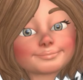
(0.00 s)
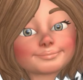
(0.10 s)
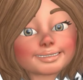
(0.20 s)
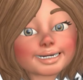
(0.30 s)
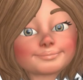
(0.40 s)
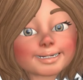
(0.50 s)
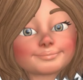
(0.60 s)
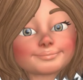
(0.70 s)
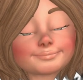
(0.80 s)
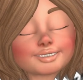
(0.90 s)
Human
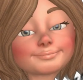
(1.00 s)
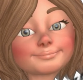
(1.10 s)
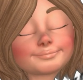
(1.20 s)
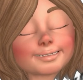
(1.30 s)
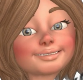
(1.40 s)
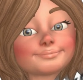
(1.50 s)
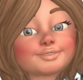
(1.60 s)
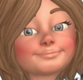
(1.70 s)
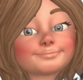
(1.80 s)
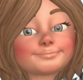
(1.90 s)
ashes in tattoo
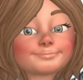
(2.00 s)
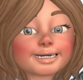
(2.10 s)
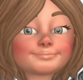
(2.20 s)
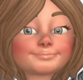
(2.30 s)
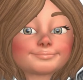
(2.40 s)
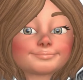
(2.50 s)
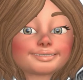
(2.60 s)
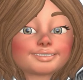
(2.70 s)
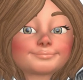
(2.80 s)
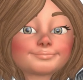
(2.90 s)
ink, from a health
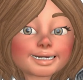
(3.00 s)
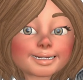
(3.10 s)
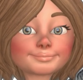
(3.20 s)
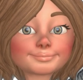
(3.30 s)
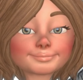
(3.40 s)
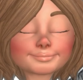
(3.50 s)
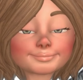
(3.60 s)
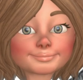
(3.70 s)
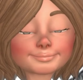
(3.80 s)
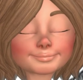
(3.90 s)
point of view.
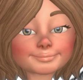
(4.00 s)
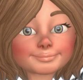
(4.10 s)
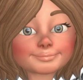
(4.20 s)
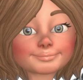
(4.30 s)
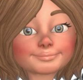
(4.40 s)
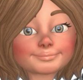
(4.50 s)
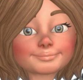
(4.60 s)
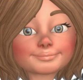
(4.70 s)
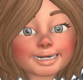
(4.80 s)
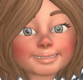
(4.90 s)

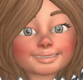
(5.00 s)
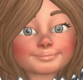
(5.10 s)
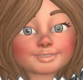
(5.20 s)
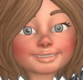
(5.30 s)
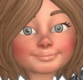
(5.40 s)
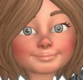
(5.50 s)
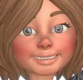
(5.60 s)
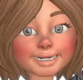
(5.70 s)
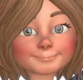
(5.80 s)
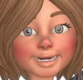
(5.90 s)
The reason to use
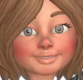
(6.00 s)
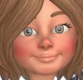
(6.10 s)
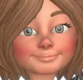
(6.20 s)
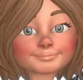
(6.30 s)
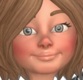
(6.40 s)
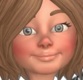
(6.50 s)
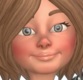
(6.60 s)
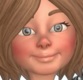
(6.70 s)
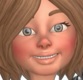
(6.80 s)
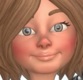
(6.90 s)
cremation ink,
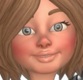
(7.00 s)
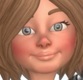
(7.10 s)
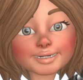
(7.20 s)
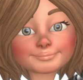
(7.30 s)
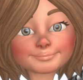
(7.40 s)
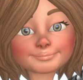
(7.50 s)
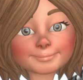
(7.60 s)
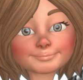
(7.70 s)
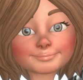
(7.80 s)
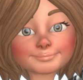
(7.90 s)
tattoo ink with ashes
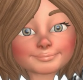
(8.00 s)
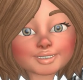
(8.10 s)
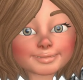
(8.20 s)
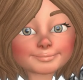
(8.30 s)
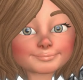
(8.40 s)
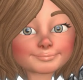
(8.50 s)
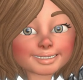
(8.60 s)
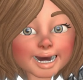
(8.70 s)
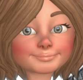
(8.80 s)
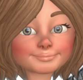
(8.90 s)
service, is that as
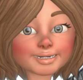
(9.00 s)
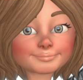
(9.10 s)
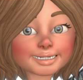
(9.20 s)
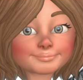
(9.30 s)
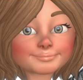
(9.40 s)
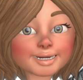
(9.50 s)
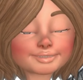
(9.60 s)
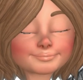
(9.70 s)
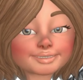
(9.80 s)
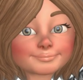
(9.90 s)
well as all the other
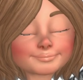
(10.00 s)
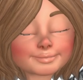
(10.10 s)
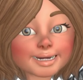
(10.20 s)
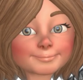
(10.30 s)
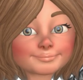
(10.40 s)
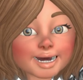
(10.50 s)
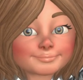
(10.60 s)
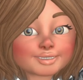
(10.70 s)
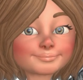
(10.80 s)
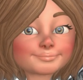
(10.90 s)
aspects that are
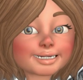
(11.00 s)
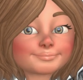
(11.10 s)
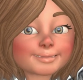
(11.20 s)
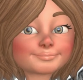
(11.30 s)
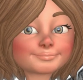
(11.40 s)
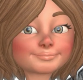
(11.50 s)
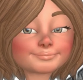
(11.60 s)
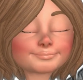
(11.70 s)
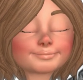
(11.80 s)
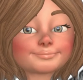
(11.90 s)
involved in the process,
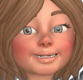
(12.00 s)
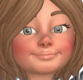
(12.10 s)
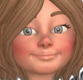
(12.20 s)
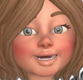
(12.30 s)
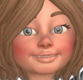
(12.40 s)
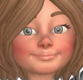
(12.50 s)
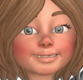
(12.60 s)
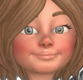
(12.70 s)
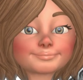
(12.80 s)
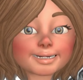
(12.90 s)
the fragments would need to
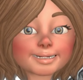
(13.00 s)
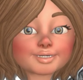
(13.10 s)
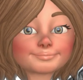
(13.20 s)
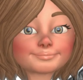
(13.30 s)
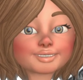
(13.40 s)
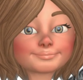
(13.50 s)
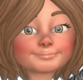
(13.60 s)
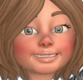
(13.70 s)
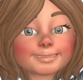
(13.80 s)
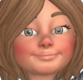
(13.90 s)
be finely
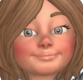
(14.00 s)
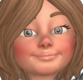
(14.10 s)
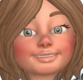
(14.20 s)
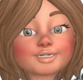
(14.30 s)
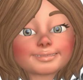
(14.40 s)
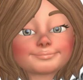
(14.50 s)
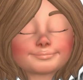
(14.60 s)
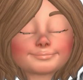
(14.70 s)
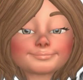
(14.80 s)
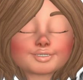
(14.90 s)
pulverized to
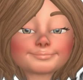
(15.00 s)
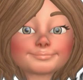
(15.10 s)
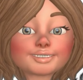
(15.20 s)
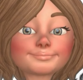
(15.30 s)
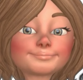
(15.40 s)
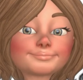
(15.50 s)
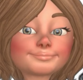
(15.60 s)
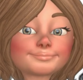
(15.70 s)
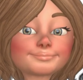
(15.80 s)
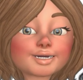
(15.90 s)
mix with the tattoo
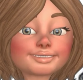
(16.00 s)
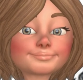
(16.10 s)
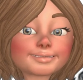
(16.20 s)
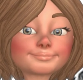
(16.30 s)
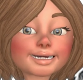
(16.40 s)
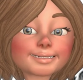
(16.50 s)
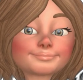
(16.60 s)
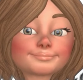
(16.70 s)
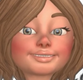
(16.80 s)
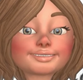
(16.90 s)
ink and reduce the
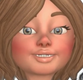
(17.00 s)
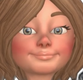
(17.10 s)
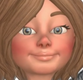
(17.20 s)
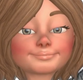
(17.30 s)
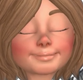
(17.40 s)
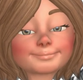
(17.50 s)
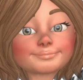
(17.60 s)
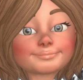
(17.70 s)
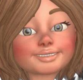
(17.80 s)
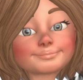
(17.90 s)
risk of injecting
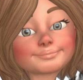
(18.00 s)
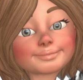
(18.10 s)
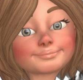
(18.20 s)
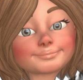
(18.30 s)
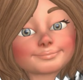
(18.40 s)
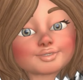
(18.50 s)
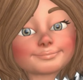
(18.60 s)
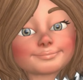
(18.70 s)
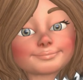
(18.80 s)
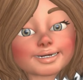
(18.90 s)
solid particles
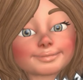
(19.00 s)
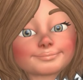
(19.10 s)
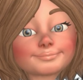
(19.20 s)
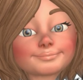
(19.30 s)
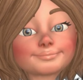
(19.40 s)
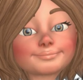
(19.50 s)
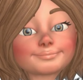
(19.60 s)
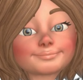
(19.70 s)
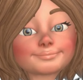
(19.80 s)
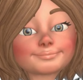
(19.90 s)
under the skin.
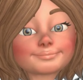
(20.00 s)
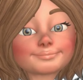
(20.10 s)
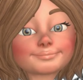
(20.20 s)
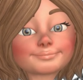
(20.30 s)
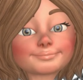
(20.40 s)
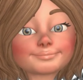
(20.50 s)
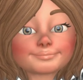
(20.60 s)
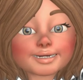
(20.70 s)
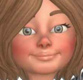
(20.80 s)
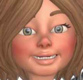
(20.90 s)

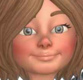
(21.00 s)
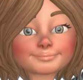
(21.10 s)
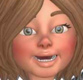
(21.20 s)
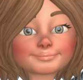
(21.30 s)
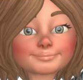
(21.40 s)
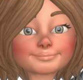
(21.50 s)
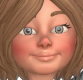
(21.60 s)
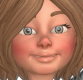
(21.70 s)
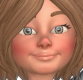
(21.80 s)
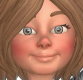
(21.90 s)
We treat every
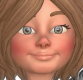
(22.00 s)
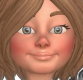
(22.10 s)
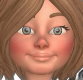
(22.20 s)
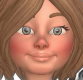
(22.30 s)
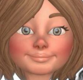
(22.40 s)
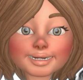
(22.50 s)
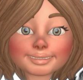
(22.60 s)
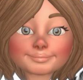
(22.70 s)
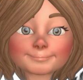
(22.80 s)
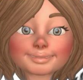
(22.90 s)
set of ashes
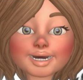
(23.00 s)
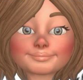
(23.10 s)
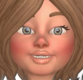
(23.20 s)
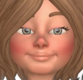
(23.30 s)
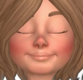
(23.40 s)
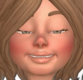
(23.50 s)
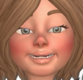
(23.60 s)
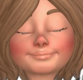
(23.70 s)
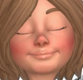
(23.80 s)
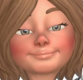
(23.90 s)
on an individual
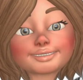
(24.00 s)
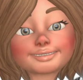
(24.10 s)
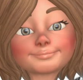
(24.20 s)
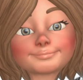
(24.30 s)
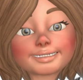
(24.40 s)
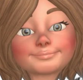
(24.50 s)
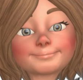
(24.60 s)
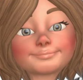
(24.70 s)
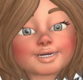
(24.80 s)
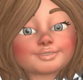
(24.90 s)
basis and always
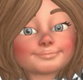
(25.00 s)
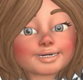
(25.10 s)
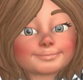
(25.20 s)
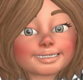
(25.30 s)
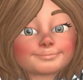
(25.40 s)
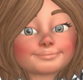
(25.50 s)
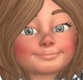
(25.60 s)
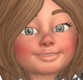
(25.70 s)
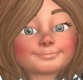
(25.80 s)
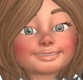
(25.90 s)
process them to remove
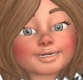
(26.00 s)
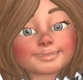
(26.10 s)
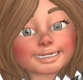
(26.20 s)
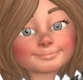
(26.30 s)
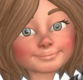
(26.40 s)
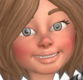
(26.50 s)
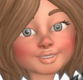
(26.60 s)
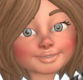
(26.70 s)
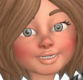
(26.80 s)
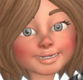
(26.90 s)
all contaminants
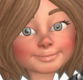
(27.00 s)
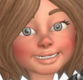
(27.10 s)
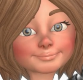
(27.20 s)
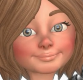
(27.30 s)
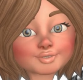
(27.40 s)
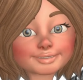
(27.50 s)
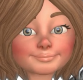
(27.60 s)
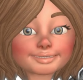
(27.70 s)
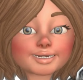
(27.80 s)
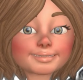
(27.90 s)
still remaining in the
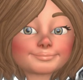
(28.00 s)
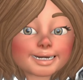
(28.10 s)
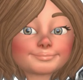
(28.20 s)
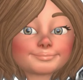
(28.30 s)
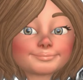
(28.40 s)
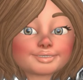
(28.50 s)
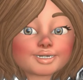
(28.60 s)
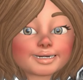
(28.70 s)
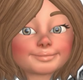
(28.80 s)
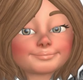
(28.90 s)
cremation ashes
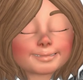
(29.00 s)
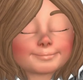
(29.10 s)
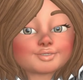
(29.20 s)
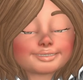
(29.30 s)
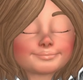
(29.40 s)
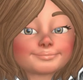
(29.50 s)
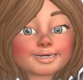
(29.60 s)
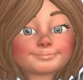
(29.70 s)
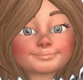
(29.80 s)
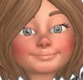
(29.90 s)
that are not
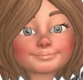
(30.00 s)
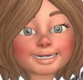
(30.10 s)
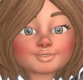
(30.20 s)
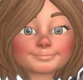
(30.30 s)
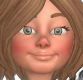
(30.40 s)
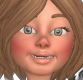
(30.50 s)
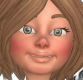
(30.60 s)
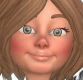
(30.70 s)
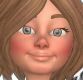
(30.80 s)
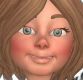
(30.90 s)
removed by the extreme
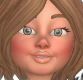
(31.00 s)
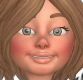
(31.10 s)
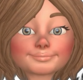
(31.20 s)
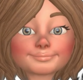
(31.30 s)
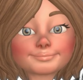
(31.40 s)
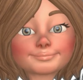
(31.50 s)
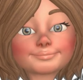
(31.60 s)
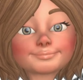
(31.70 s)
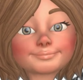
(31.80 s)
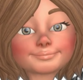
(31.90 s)
heat of the cremation.
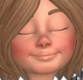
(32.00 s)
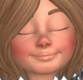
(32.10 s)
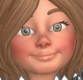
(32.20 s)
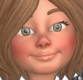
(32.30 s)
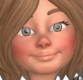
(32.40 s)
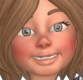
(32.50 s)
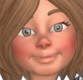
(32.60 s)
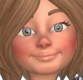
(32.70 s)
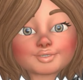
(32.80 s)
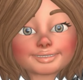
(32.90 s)

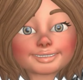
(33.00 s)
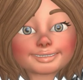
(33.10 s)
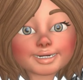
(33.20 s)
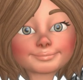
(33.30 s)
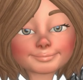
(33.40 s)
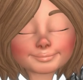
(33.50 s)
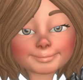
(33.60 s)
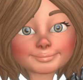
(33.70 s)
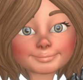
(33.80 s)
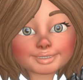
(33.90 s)
Add to the multiple
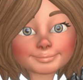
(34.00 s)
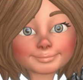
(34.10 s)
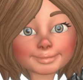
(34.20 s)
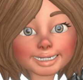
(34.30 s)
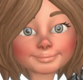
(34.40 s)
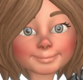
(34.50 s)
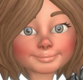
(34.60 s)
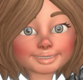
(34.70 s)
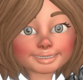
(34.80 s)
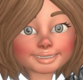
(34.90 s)
stages of
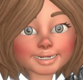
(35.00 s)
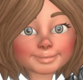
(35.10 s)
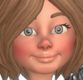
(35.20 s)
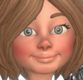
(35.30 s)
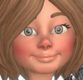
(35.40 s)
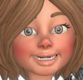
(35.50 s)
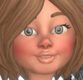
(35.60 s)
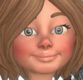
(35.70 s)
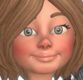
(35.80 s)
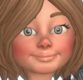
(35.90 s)
sterilization we use, and
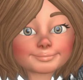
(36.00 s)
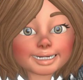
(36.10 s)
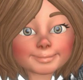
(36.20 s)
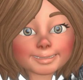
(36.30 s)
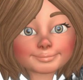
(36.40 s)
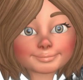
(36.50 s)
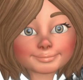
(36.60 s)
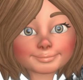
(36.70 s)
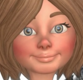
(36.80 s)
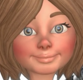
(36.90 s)
years of experience,
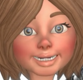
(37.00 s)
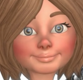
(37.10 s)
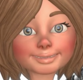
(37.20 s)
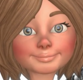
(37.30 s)
we can offer a